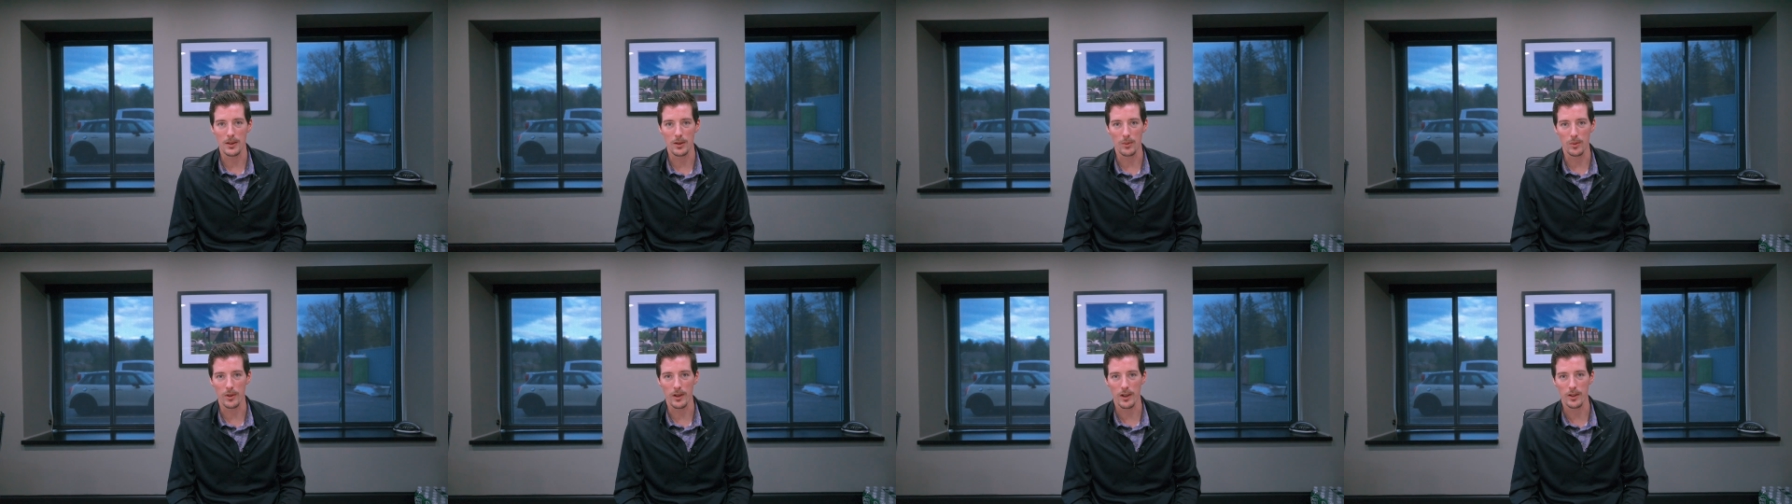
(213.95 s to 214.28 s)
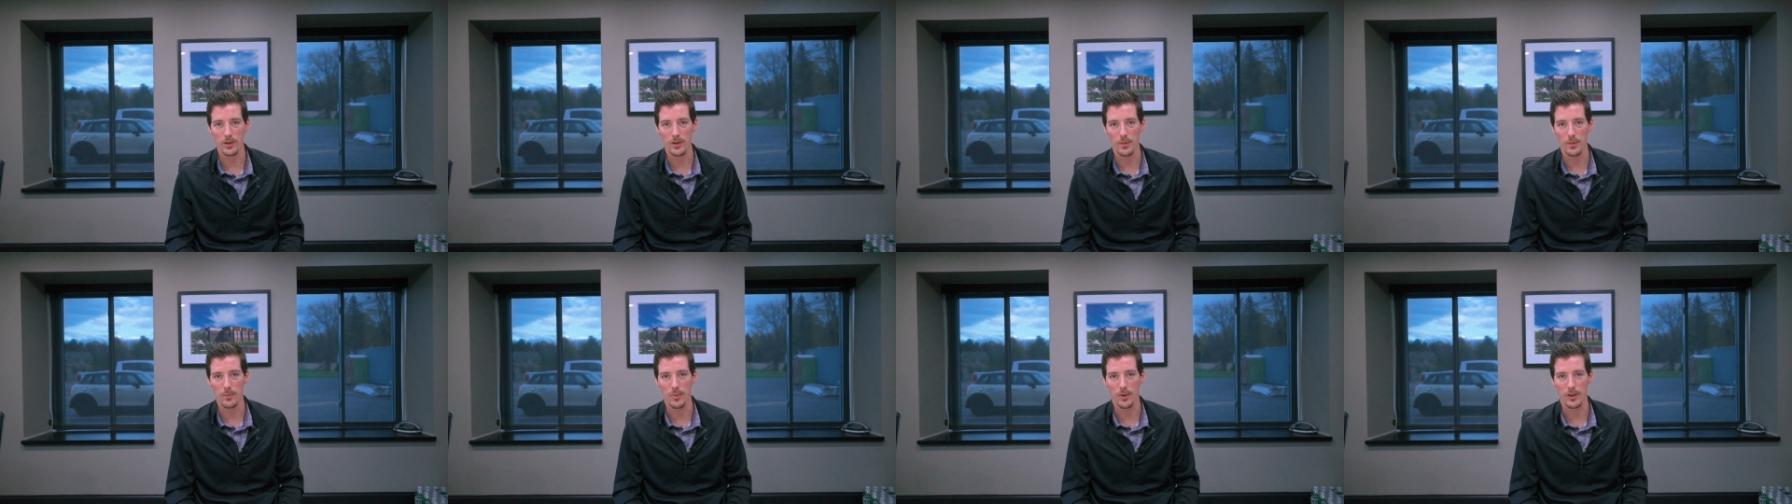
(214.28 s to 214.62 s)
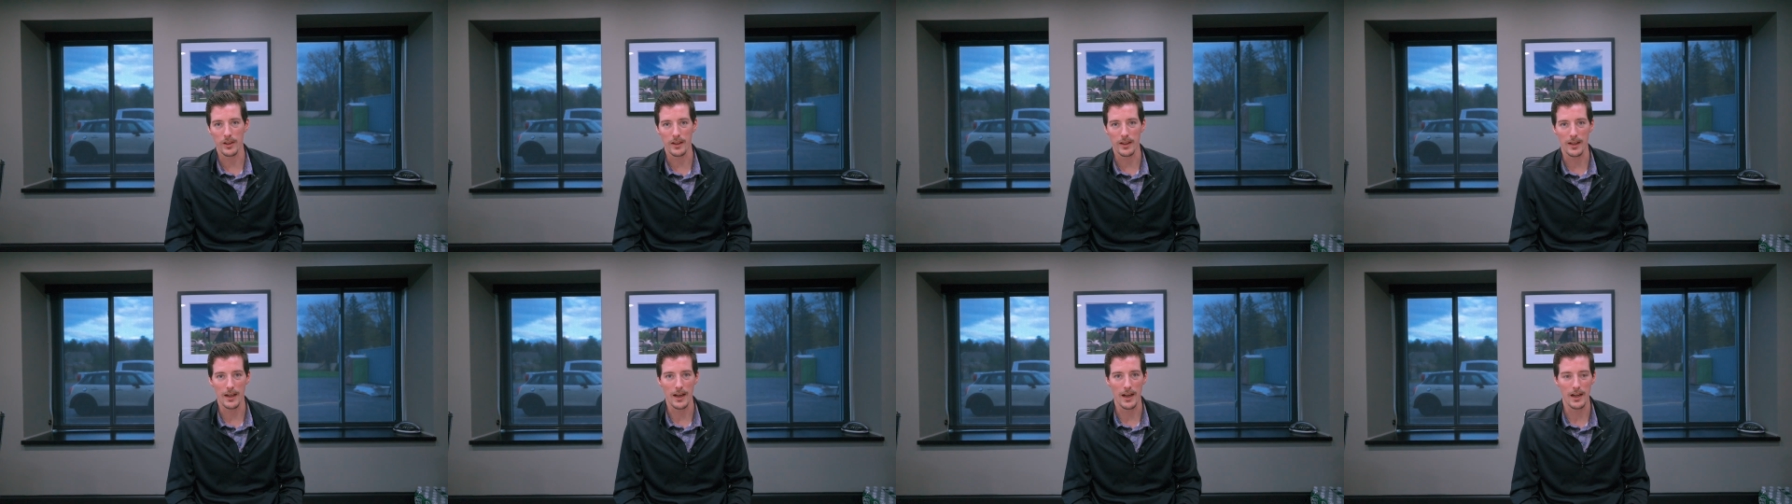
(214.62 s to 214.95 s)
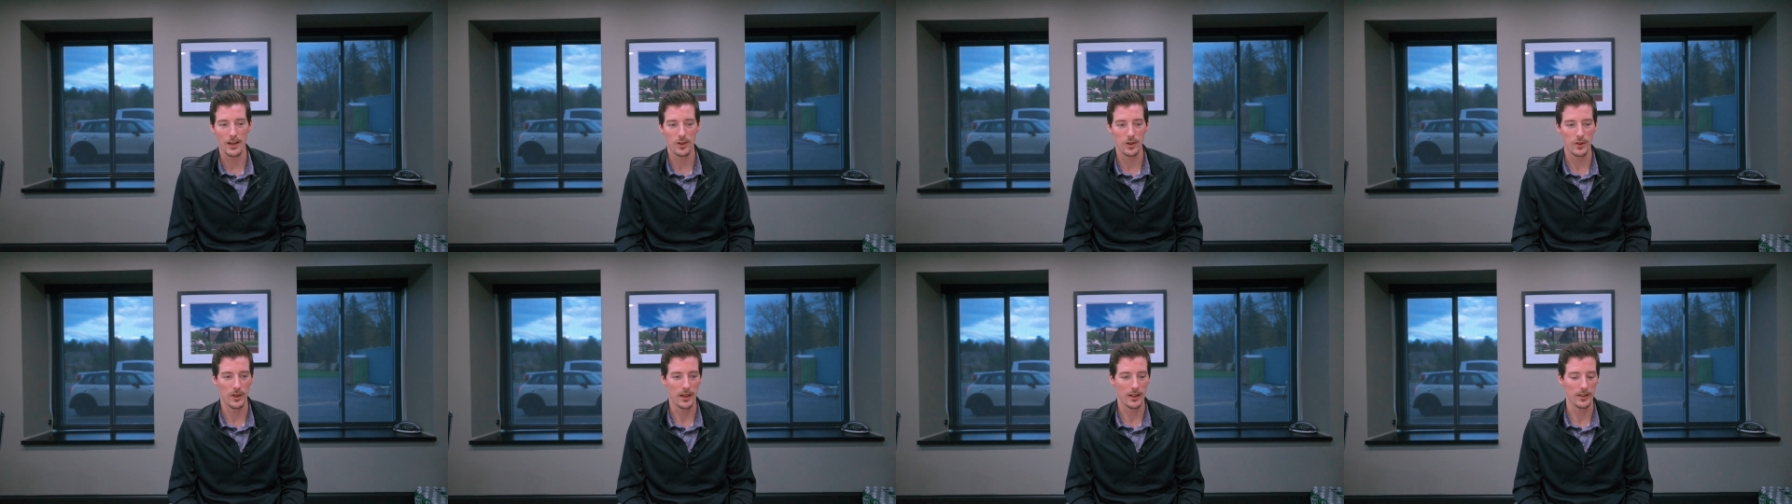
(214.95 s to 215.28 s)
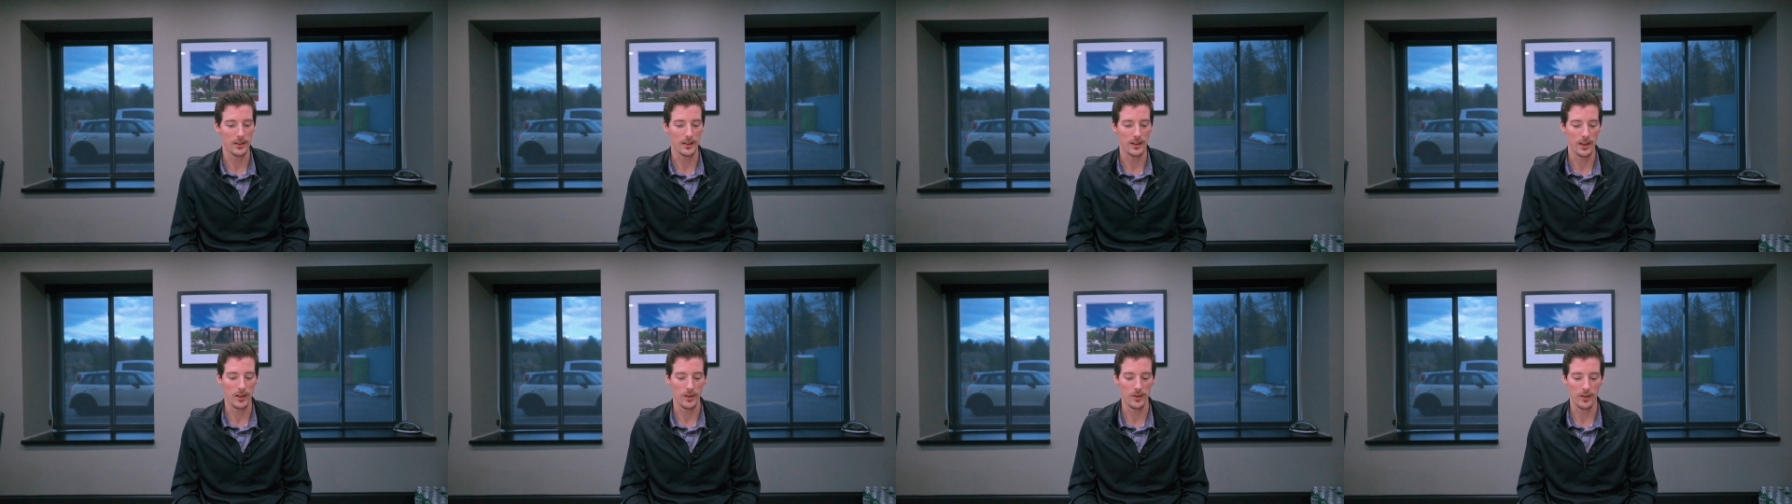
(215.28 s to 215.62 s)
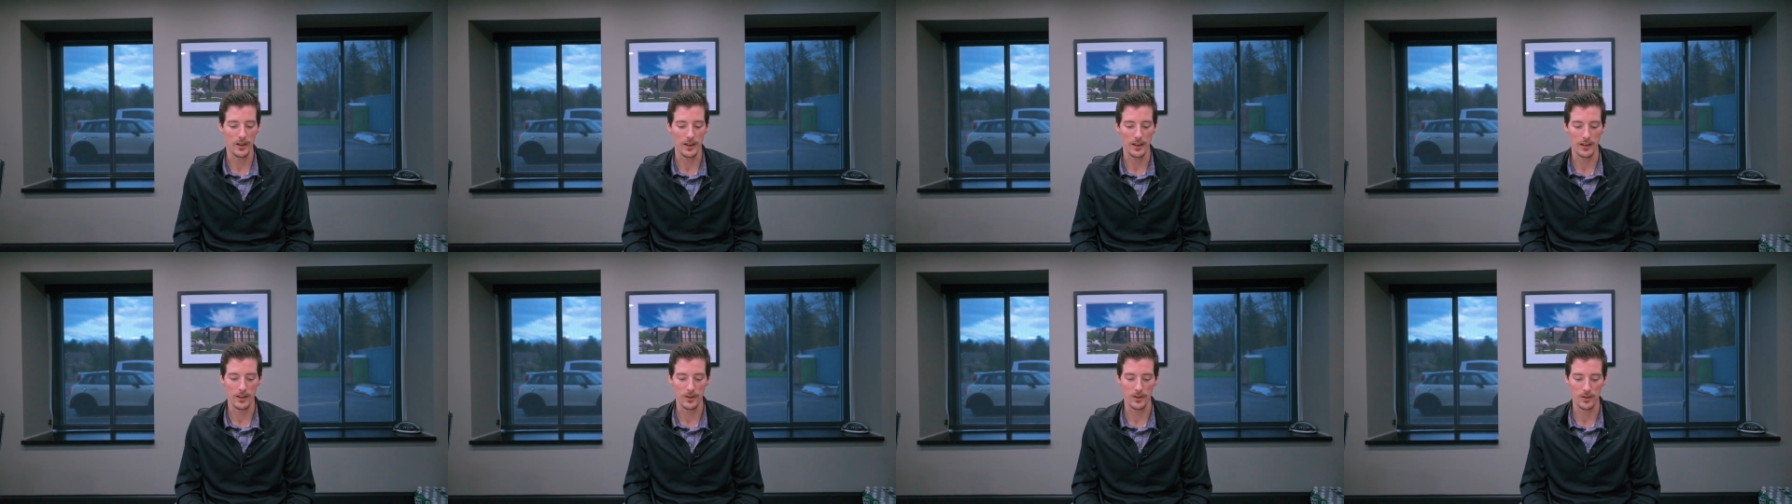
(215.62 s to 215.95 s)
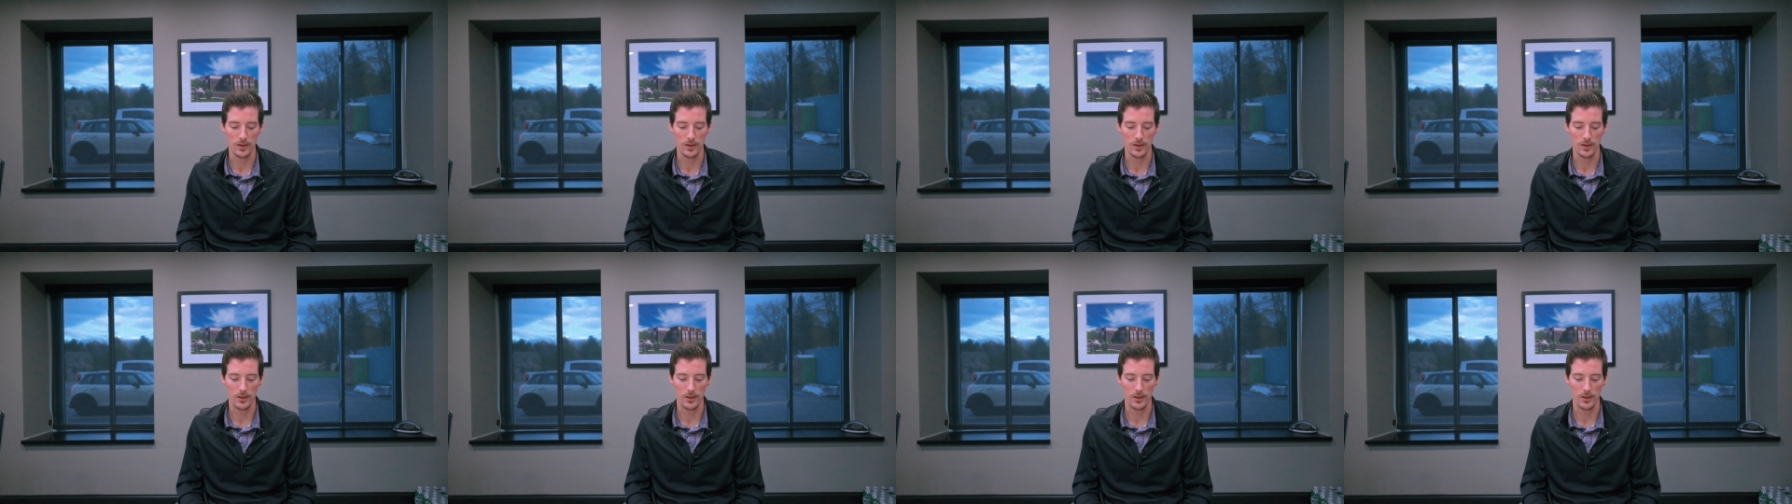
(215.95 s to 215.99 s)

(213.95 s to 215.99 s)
and we're actually putting a contract together on it.